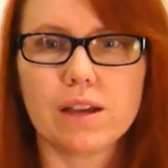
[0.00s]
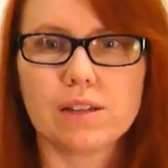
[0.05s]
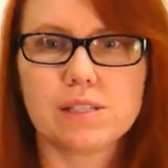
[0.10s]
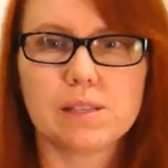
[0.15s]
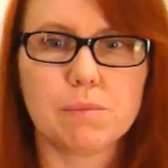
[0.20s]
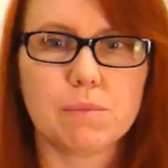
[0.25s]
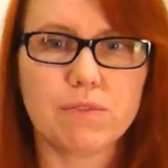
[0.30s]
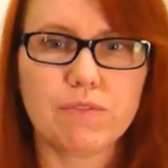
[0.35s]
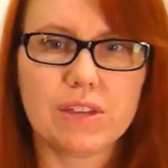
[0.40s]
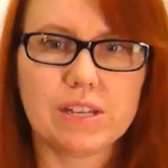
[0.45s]

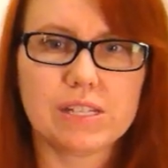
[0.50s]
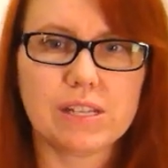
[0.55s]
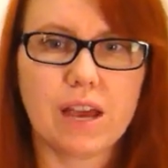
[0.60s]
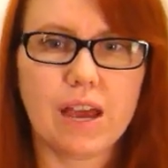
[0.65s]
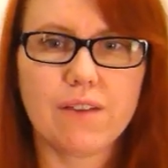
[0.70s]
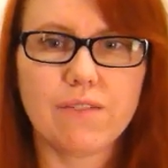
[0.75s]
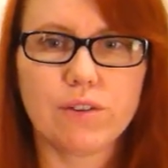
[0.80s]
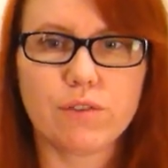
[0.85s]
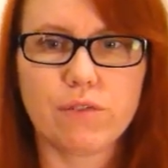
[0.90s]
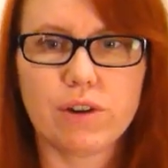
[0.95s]
Some of these
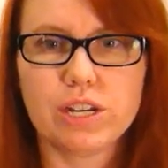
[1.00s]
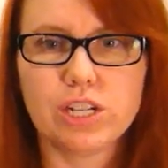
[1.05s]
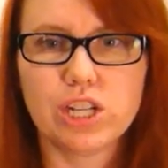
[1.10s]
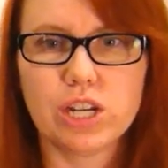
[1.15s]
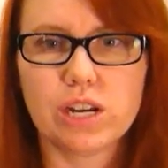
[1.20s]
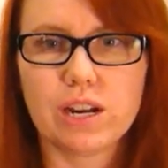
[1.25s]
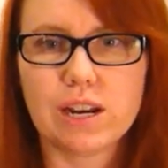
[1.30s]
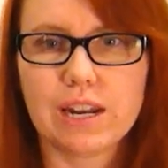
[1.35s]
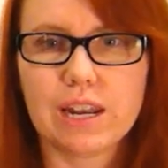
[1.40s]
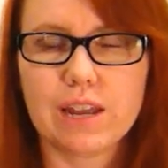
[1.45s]
I haven't read
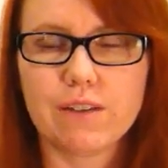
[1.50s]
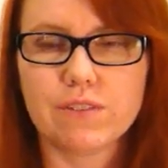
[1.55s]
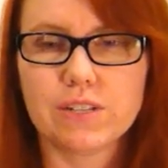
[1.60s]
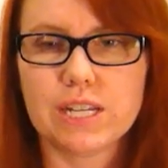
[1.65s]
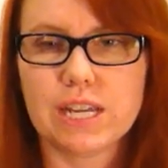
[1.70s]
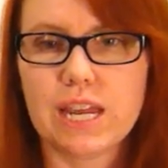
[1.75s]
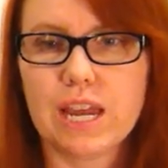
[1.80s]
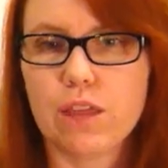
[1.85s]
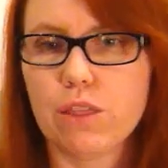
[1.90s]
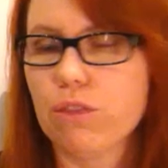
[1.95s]
yet. I'd love
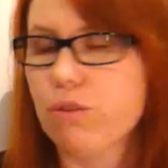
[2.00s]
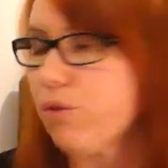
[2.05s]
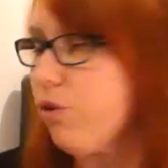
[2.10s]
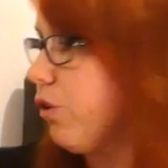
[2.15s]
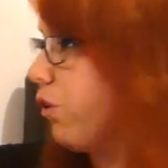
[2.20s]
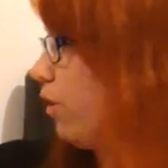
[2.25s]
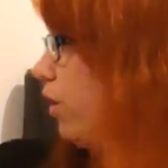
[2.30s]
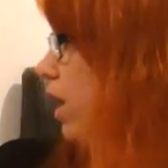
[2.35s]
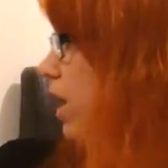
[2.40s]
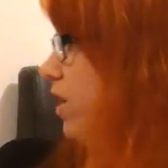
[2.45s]
to get
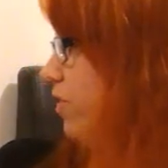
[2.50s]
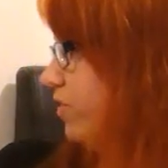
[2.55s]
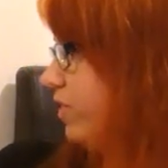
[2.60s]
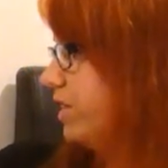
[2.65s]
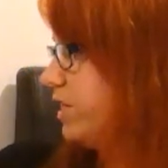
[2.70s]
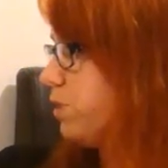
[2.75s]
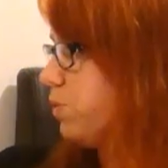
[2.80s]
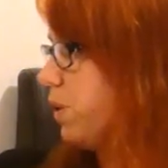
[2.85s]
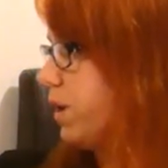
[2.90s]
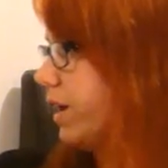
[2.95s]
through.
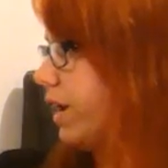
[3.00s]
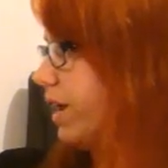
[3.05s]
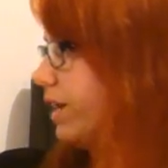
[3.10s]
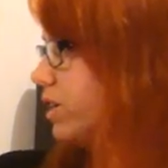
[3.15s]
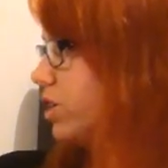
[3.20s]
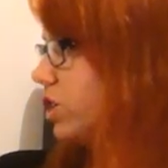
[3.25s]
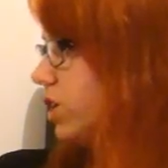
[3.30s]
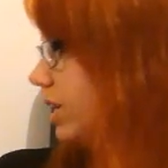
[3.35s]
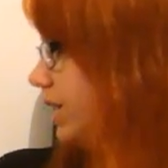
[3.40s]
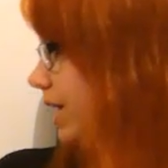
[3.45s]
This one
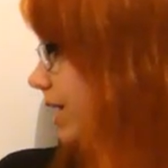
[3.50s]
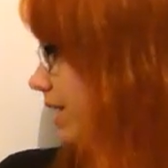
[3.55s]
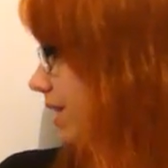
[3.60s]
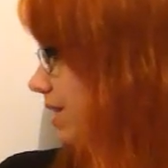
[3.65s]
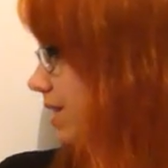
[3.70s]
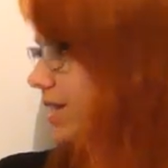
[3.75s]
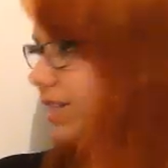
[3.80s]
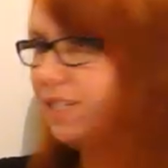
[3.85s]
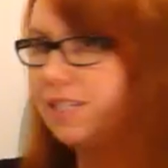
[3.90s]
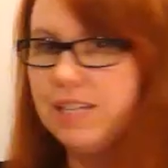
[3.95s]

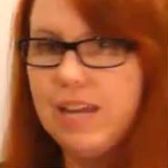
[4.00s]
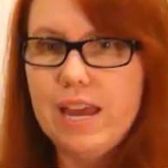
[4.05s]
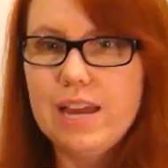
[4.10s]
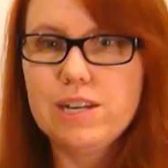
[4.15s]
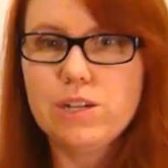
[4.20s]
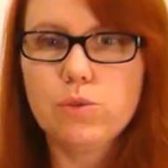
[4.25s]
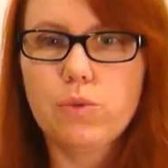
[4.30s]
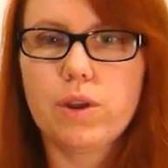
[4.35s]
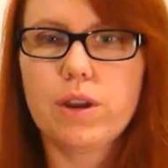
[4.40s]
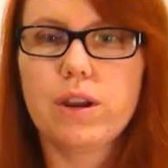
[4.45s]
actually, this
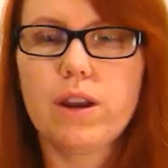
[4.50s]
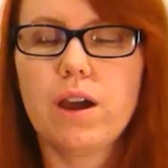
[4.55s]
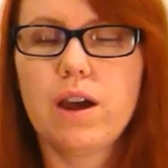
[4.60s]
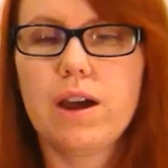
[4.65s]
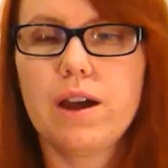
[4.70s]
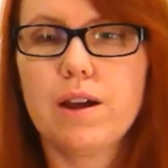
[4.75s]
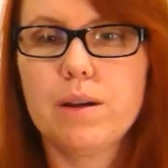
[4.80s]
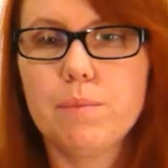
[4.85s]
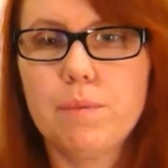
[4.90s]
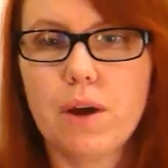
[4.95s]
sand one,
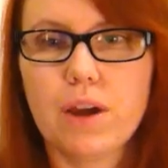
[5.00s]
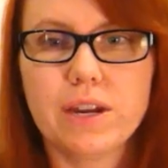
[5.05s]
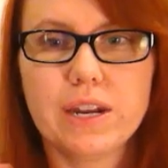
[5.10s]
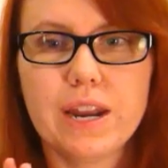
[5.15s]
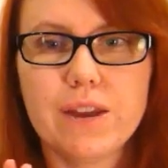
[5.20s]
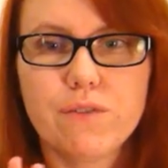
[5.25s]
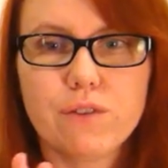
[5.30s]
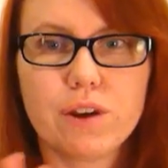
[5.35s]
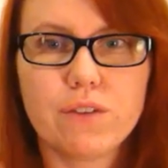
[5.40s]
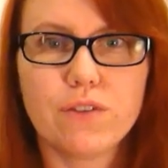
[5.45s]
I'd
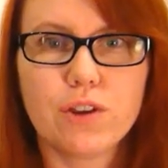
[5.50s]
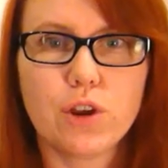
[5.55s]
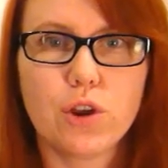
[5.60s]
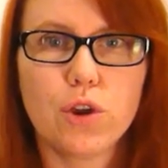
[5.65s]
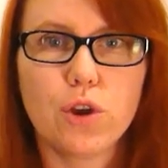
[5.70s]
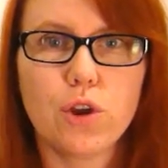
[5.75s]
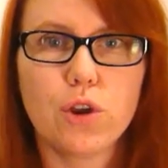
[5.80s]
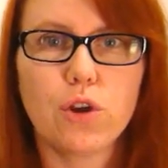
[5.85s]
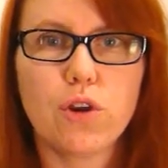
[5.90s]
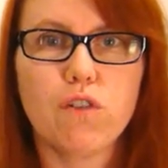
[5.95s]
never even
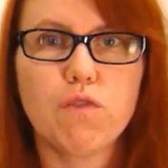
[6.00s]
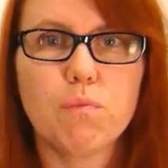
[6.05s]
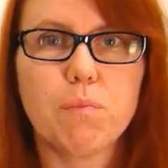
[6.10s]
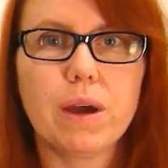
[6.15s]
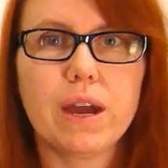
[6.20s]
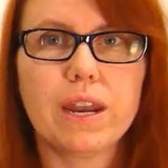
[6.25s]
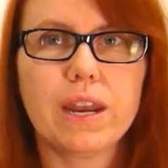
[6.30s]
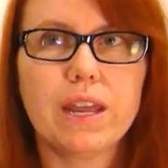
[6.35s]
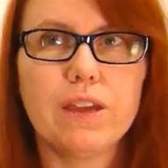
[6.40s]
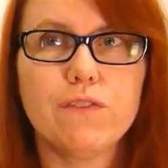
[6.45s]
heard of.
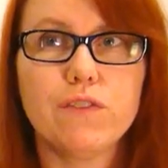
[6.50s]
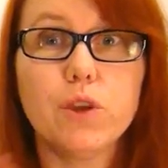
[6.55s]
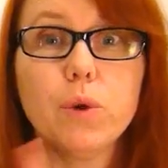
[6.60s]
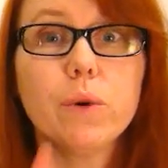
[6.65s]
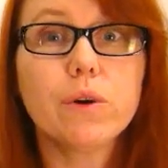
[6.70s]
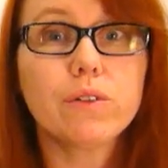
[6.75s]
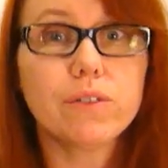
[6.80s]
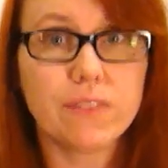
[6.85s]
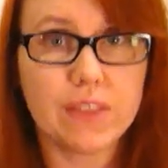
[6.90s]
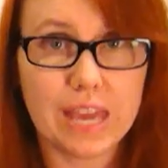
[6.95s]
But if
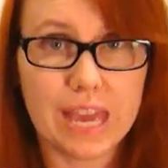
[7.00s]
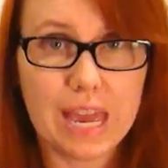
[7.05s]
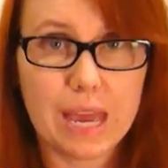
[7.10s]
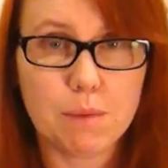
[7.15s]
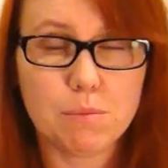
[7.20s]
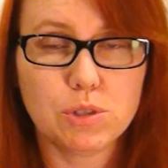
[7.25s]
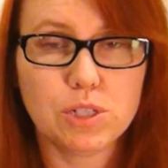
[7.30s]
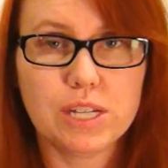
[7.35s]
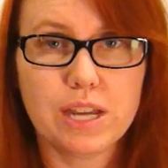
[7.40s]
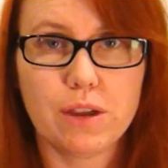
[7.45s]
you are in the
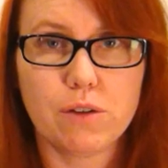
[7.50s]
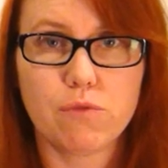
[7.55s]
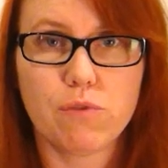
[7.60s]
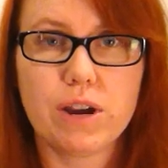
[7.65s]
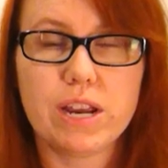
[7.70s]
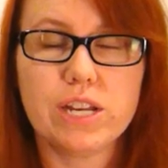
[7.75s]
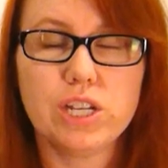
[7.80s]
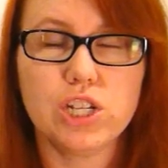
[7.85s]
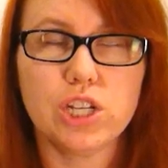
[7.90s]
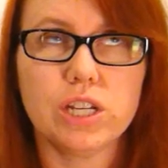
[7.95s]
Campbelltown
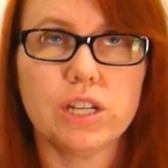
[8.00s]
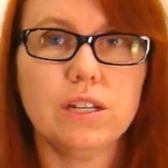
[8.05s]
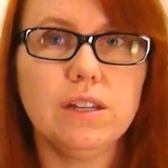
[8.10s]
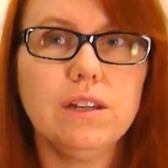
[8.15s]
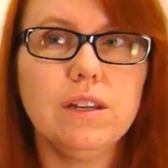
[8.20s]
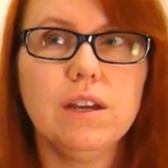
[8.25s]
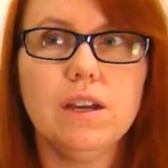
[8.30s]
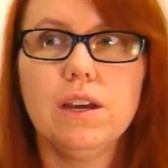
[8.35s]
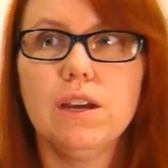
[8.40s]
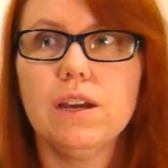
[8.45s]

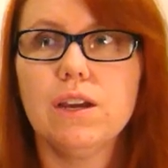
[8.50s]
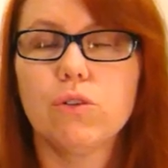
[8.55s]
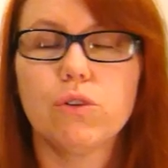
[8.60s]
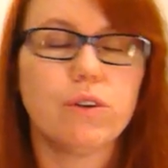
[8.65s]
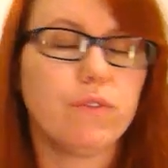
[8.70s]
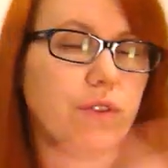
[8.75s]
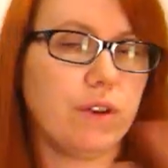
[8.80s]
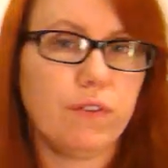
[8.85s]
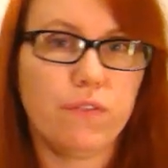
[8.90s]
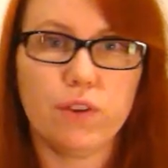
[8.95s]
region,
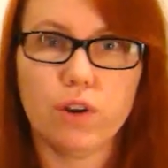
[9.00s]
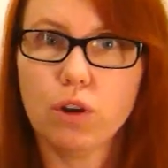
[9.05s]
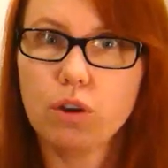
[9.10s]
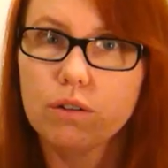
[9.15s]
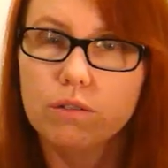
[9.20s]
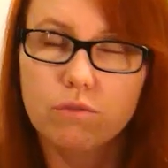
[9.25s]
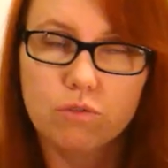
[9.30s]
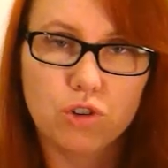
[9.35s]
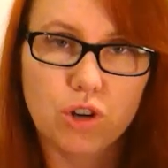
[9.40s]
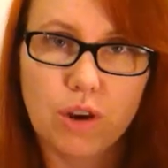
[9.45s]
or even if you're
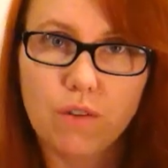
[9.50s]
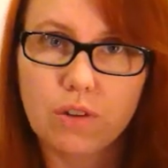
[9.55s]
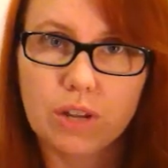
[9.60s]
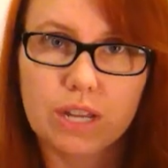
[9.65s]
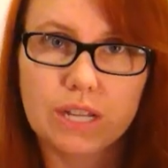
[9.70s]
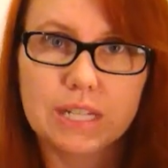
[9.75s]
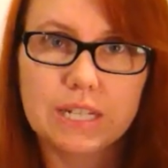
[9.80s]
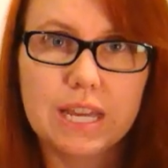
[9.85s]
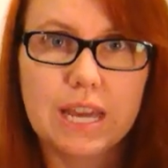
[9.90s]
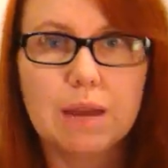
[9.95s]
not, travel
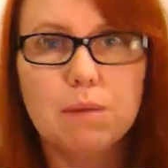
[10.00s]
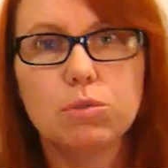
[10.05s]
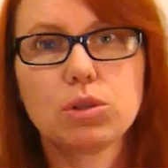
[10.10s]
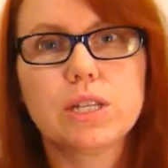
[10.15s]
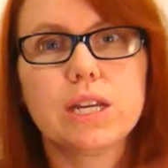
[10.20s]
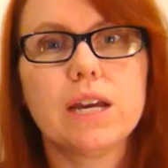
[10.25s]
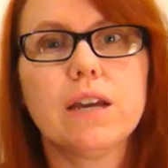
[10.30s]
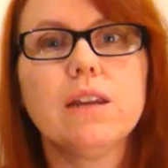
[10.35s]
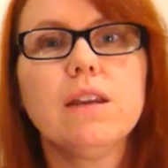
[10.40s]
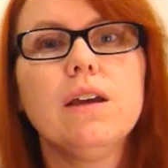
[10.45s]
out to
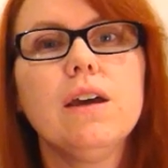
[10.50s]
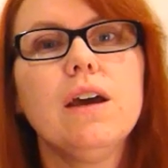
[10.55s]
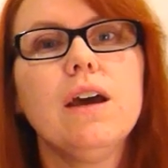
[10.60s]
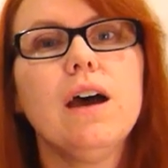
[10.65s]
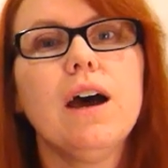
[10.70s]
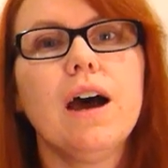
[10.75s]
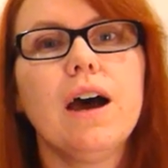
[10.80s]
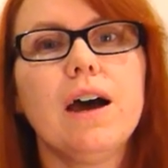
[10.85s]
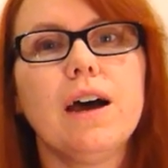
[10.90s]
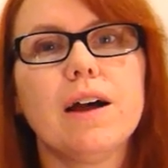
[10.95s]
Campbelltown,
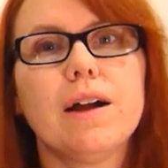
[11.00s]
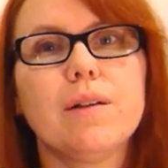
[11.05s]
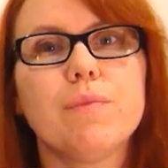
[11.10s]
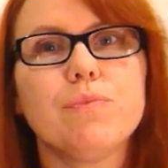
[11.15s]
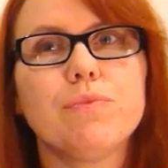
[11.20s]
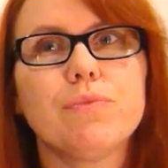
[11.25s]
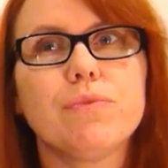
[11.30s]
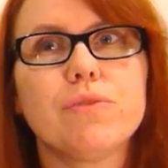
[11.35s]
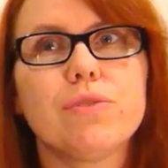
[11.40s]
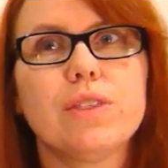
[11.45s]

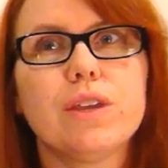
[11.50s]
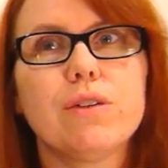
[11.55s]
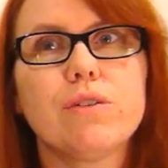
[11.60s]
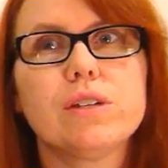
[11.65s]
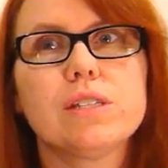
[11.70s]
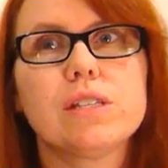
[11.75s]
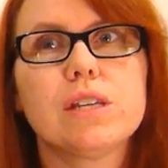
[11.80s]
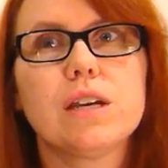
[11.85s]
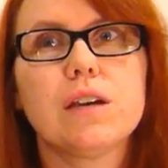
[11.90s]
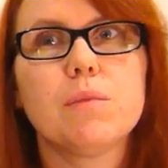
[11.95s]
there
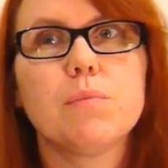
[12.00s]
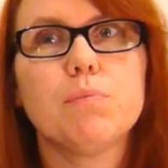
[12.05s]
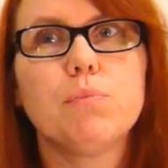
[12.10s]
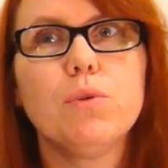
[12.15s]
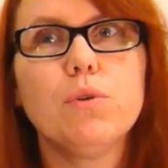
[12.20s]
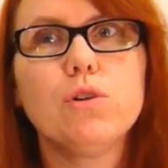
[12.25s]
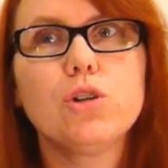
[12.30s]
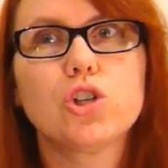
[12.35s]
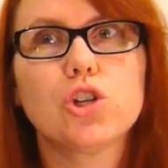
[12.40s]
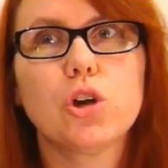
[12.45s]
is a
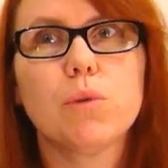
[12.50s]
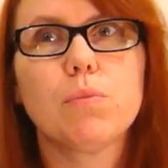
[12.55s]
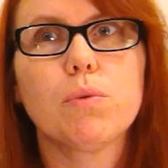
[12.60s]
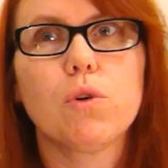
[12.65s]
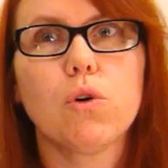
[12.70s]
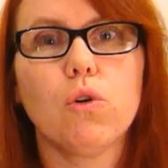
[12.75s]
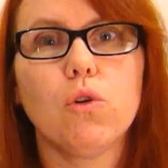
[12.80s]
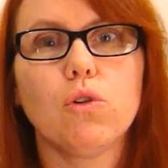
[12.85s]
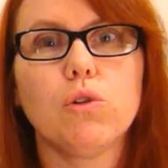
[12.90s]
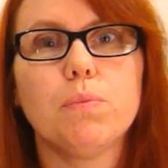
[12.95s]

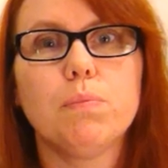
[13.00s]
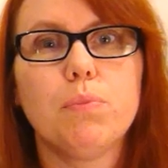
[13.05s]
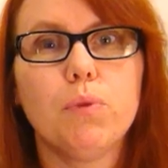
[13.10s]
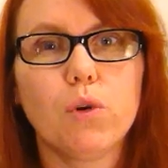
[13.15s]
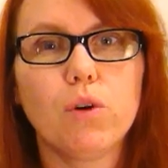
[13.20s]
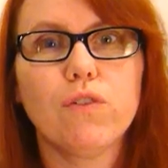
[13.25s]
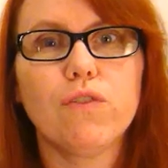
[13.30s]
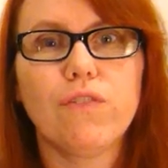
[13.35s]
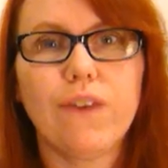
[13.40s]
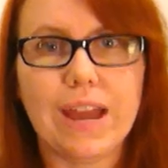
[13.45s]
bookshop called
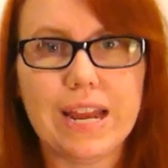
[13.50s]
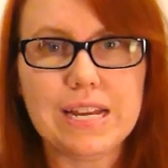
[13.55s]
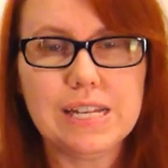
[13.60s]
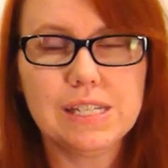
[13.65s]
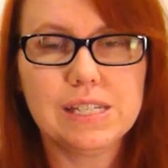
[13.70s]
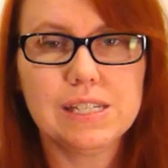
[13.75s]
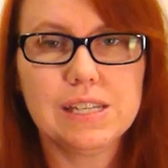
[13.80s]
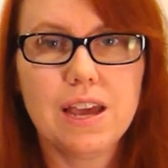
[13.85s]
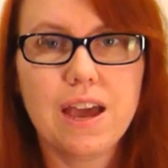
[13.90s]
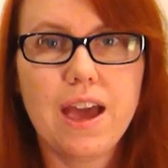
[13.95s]

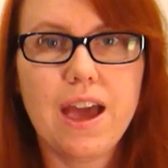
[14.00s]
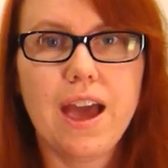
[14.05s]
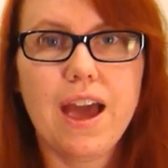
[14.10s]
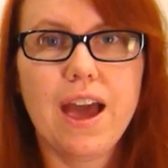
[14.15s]
Bookface